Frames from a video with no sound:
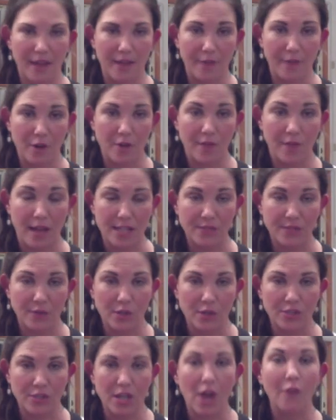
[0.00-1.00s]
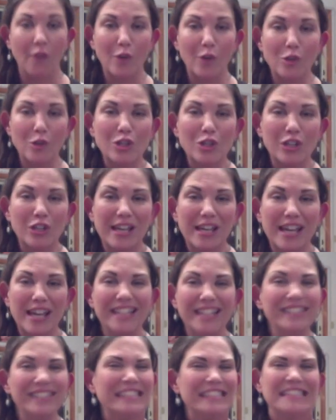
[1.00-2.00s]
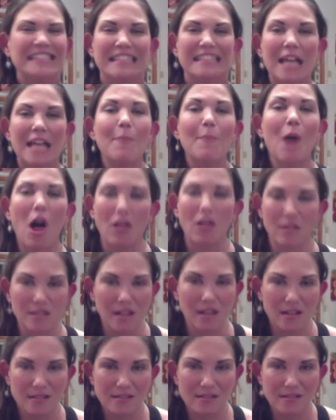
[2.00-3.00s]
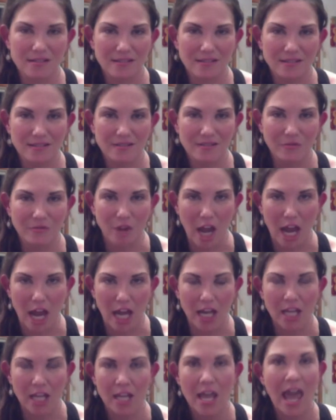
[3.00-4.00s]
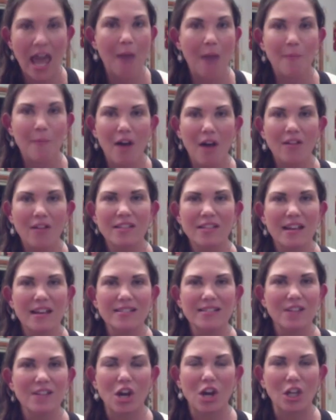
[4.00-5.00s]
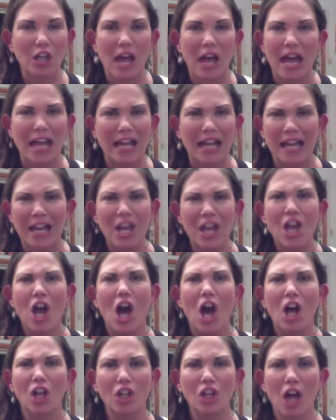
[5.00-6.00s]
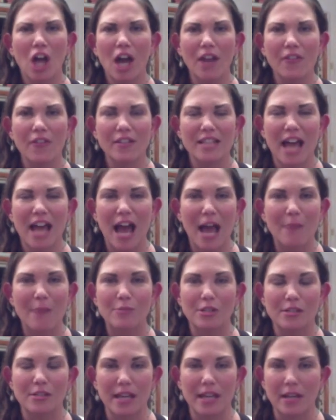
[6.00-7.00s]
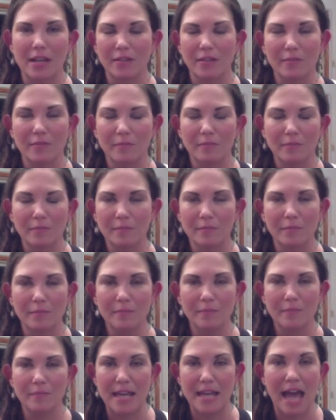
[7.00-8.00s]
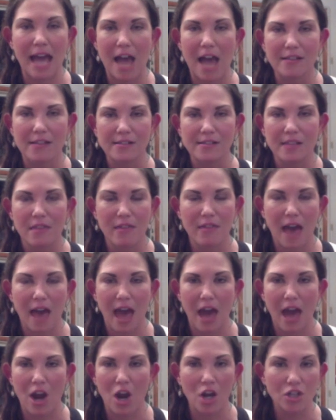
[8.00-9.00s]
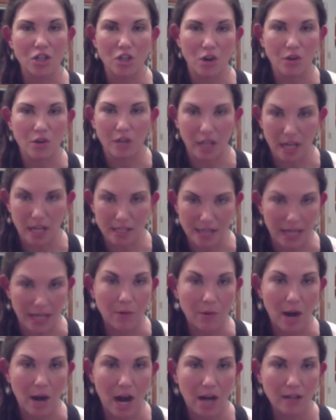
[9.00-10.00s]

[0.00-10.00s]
vice versa. Unfortunately, politics, right? And politics are like a lot of the time just like BS that don't get us anywhere.